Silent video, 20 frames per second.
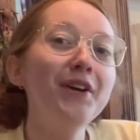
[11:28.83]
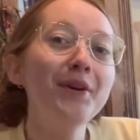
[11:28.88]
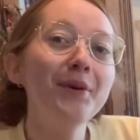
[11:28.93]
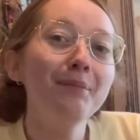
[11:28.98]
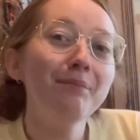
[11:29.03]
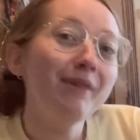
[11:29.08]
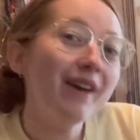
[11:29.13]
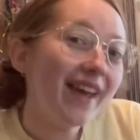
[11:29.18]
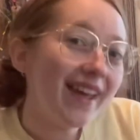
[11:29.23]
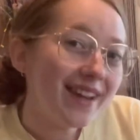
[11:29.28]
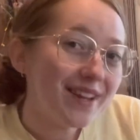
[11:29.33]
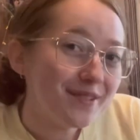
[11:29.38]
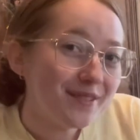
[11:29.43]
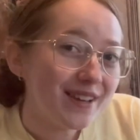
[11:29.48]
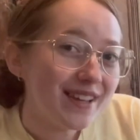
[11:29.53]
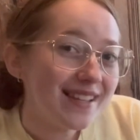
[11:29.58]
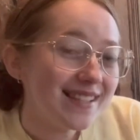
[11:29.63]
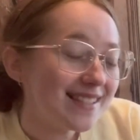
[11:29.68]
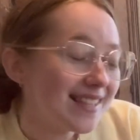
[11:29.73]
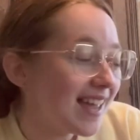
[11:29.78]
But
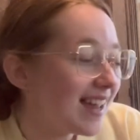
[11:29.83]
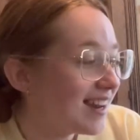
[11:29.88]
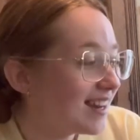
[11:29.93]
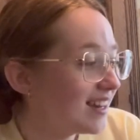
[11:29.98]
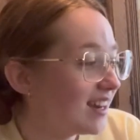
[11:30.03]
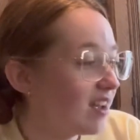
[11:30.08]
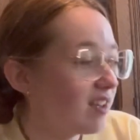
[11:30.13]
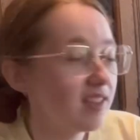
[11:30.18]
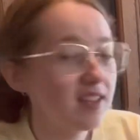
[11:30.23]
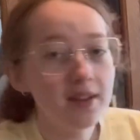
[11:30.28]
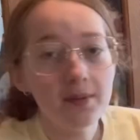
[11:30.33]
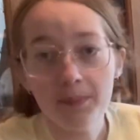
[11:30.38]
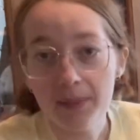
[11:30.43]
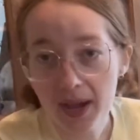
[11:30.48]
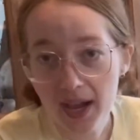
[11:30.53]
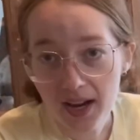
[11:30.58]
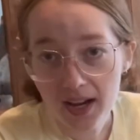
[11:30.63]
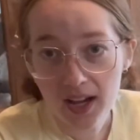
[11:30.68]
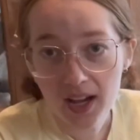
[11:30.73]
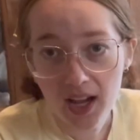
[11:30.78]
anyways, now that I'm
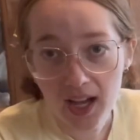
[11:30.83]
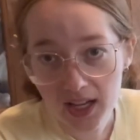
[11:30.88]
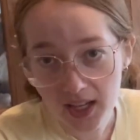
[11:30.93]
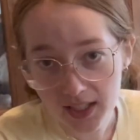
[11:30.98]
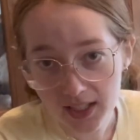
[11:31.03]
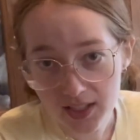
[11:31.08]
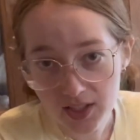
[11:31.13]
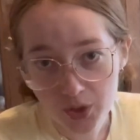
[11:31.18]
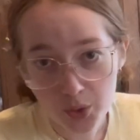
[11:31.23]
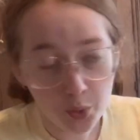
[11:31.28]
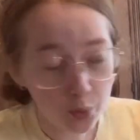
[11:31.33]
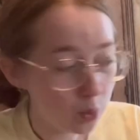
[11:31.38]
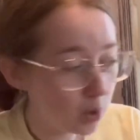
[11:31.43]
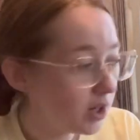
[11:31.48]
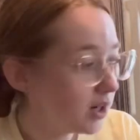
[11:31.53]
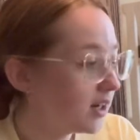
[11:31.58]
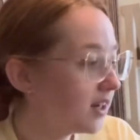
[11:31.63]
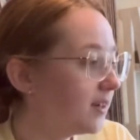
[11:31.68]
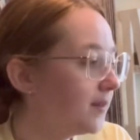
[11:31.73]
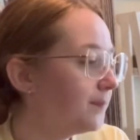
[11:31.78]
back, I gotta get to
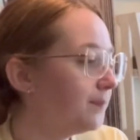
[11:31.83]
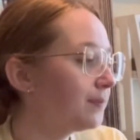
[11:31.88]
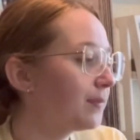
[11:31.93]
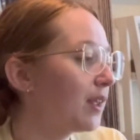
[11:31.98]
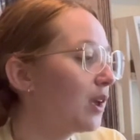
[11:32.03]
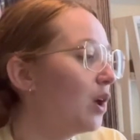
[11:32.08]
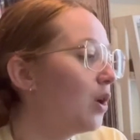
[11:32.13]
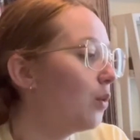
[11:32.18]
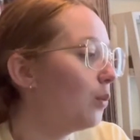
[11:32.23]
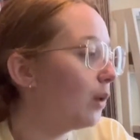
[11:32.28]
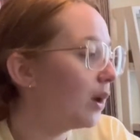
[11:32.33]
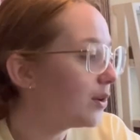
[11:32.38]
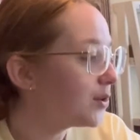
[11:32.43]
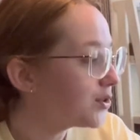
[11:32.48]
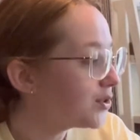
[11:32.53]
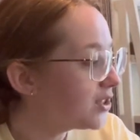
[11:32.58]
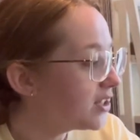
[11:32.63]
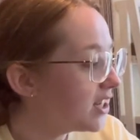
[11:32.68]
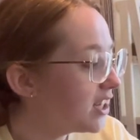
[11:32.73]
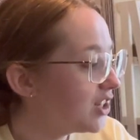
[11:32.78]
work. While I was
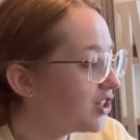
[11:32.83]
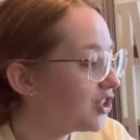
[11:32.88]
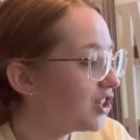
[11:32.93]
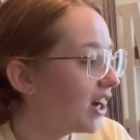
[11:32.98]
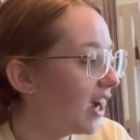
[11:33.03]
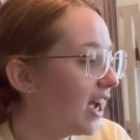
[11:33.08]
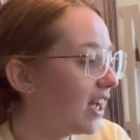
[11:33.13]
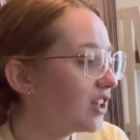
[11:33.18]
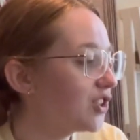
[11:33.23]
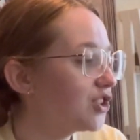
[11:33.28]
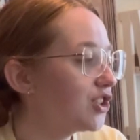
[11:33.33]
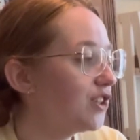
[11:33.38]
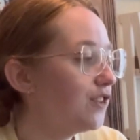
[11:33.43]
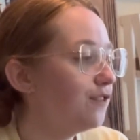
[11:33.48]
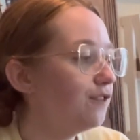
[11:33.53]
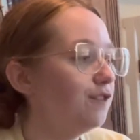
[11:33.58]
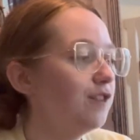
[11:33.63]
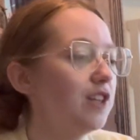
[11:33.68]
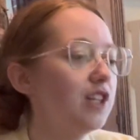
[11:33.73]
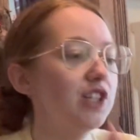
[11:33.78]
in Tangier, I actually
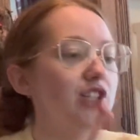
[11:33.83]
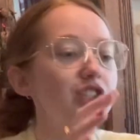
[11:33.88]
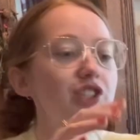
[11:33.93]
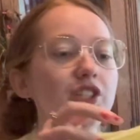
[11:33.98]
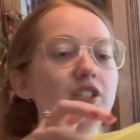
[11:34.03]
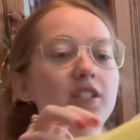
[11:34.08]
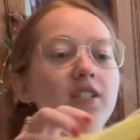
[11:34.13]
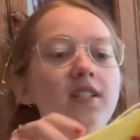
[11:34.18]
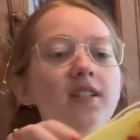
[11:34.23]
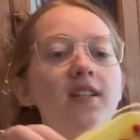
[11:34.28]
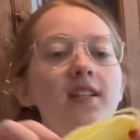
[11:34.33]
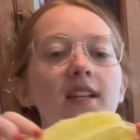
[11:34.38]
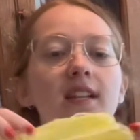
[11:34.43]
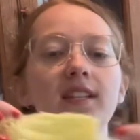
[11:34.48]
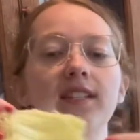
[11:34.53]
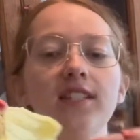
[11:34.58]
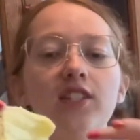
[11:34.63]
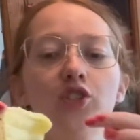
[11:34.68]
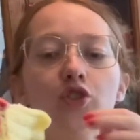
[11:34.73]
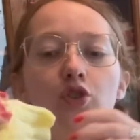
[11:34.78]
finished
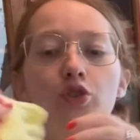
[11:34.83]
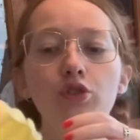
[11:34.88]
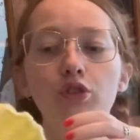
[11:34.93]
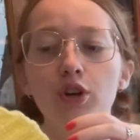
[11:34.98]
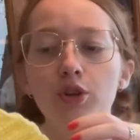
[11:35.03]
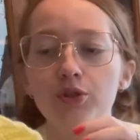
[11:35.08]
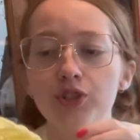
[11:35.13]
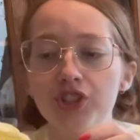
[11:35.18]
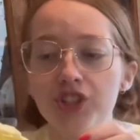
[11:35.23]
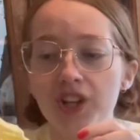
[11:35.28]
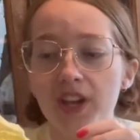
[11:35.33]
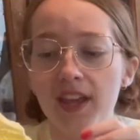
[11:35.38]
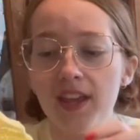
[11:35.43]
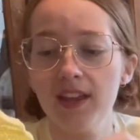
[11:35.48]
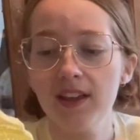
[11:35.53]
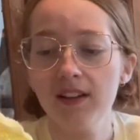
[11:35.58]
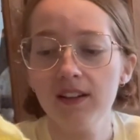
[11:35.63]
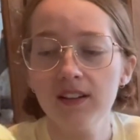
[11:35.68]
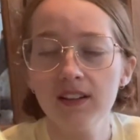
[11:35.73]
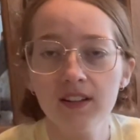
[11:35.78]

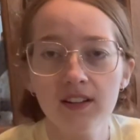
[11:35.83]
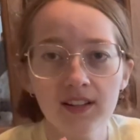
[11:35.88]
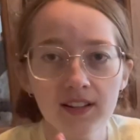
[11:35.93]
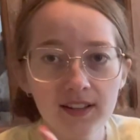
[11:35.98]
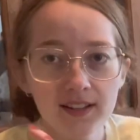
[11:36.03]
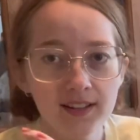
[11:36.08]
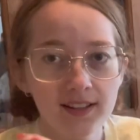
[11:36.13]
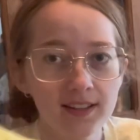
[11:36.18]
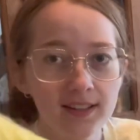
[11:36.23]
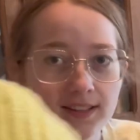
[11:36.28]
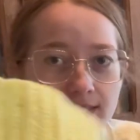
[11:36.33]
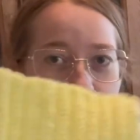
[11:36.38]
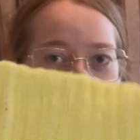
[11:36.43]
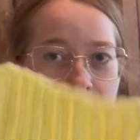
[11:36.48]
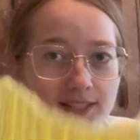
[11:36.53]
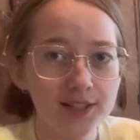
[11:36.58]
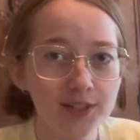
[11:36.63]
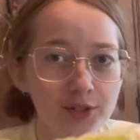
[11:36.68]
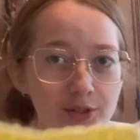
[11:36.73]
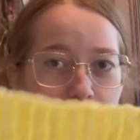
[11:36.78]
crocheting
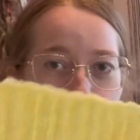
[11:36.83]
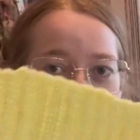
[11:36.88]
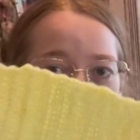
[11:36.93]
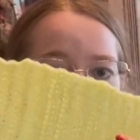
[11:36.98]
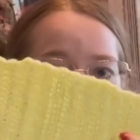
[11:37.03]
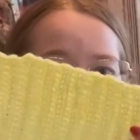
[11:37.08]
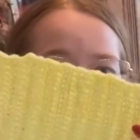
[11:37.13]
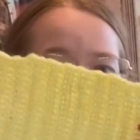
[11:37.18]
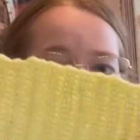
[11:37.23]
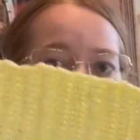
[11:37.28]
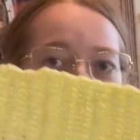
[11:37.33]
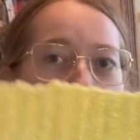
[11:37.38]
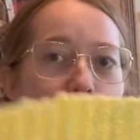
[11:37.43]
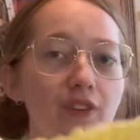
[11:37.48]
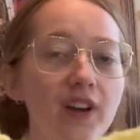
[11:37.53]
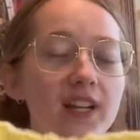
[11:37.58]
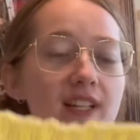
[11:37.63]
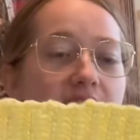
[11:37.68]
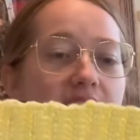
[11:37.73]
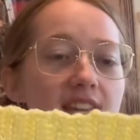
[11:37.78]
this little
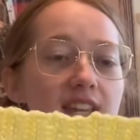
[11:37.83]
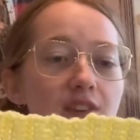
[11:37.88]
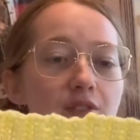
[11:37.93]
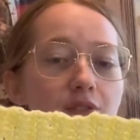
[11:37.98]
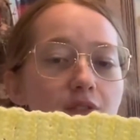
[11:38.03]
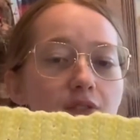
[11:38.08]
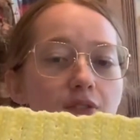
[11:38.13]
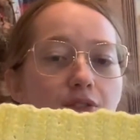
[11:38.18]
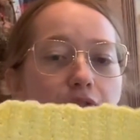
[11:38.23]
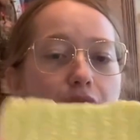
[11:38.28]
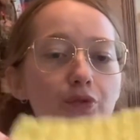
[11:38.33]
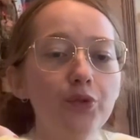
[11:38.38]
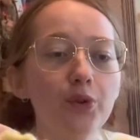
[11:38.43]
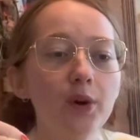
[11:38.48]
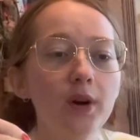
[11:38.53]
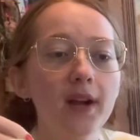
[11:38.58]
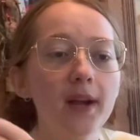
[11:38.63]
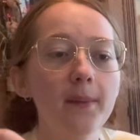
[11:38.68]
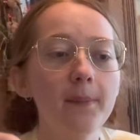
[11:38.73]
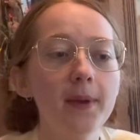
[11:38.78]
rectangle
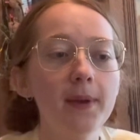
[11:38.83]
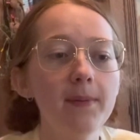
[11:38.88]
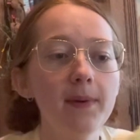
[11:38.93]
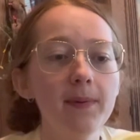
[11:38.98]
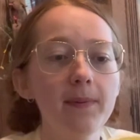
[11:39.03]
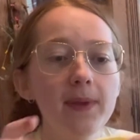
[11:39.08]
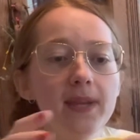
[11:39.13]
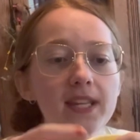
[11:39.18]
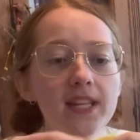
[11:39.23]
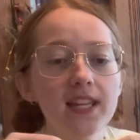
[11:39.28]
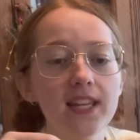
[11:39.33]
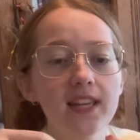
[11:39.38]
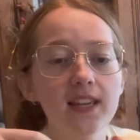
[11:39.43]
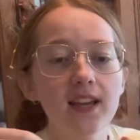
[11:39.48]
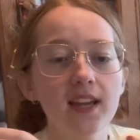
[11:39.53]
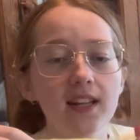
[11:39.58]
for a baby beanie.